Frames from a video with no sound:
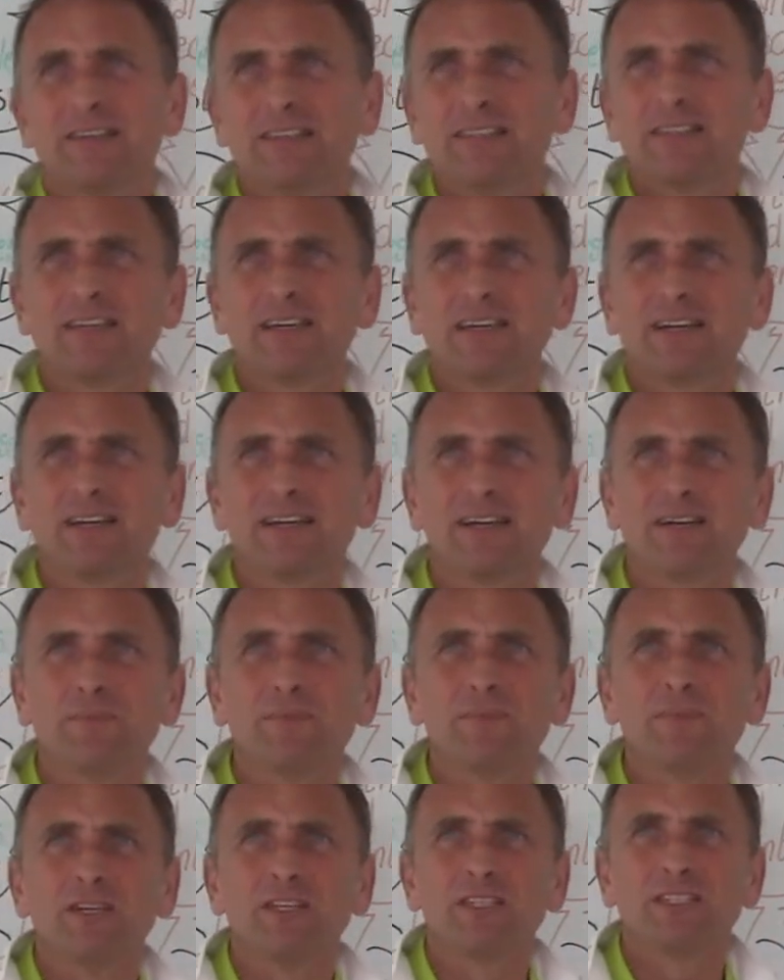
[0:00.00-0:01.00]

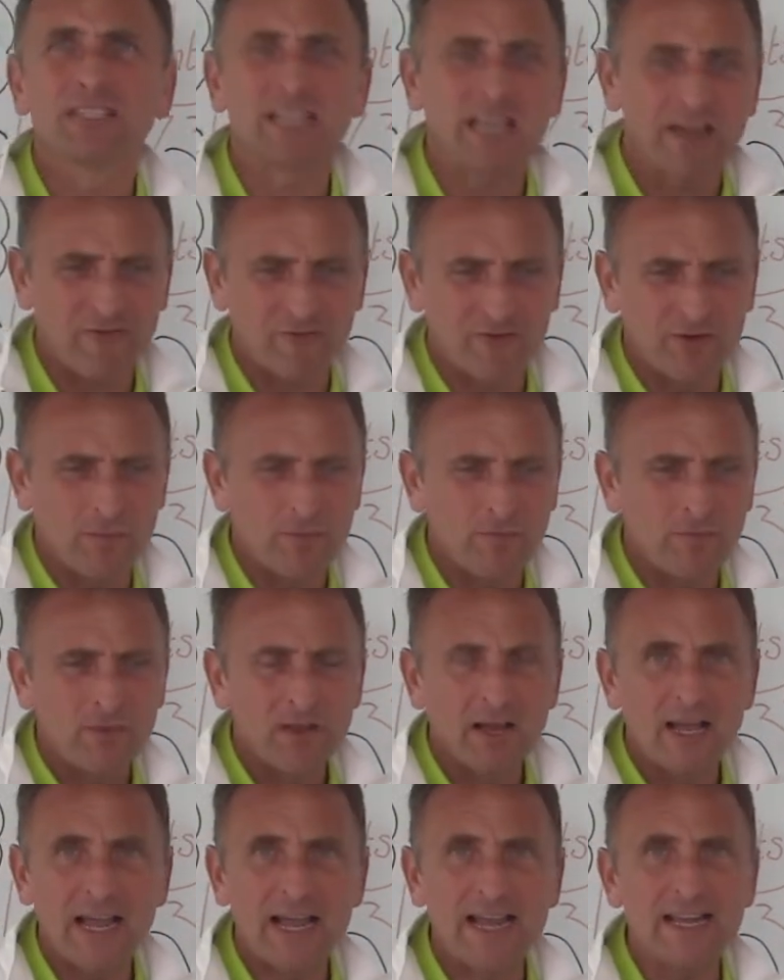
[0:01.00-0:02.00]
to get from
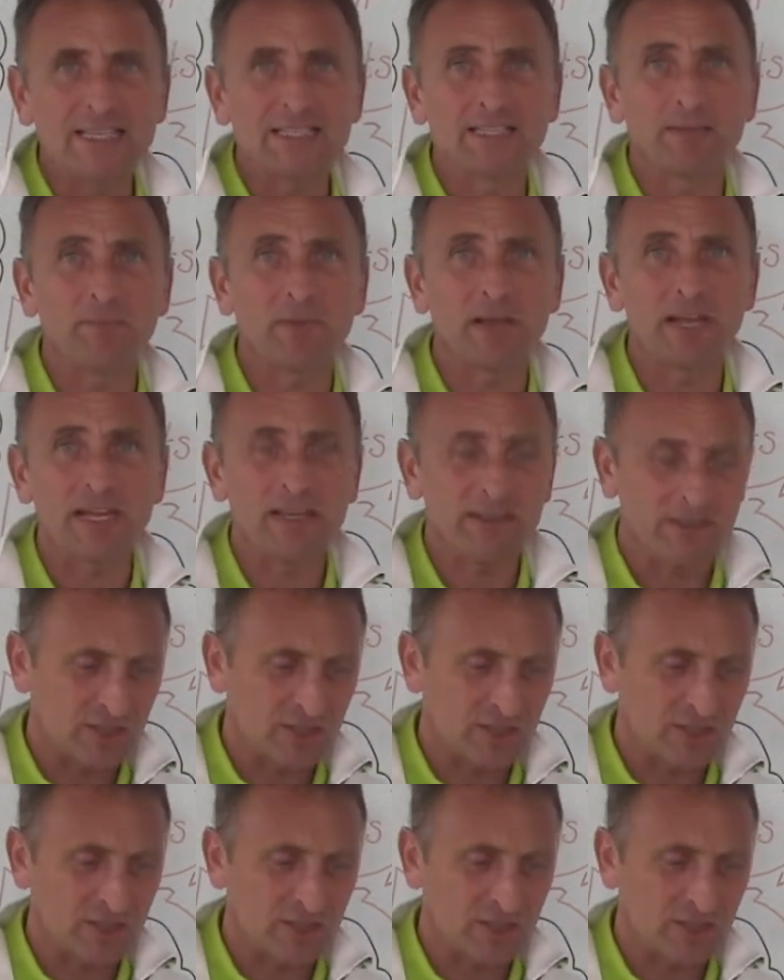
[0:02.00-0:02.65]
A to B,